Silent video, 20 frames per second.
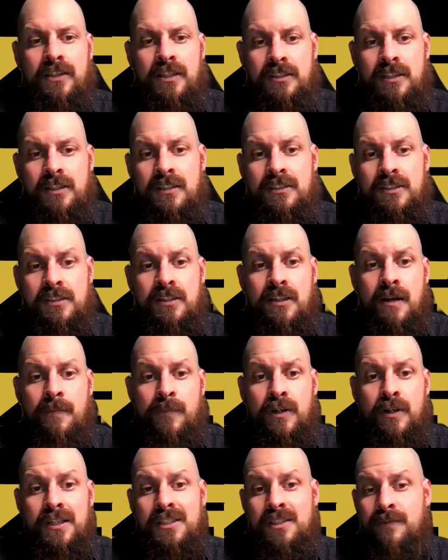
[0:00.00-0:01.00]
The DUNS
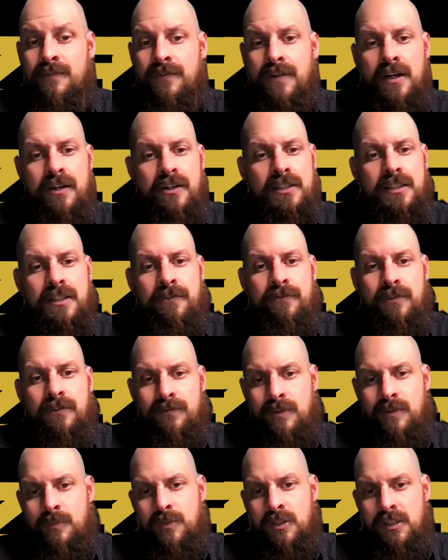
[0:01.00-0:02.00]
number is very
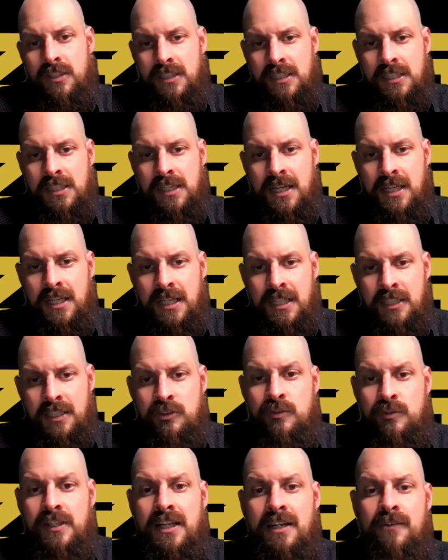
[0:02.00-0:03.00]
different from your EIN.
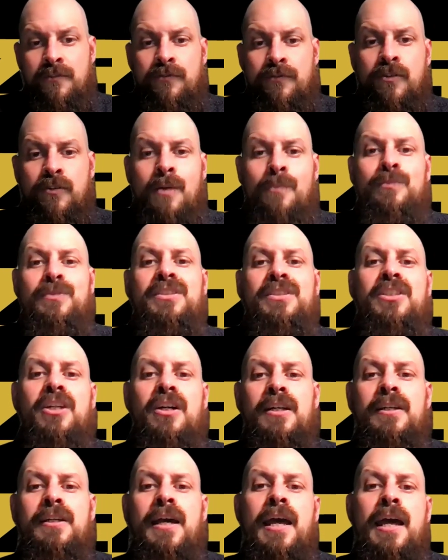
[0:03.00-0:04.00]
You get it from
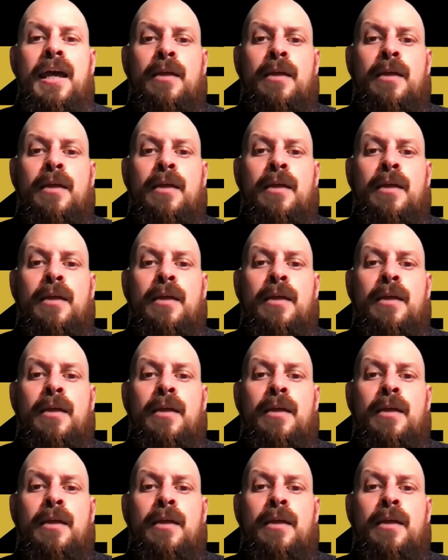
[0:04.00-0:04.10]
Dun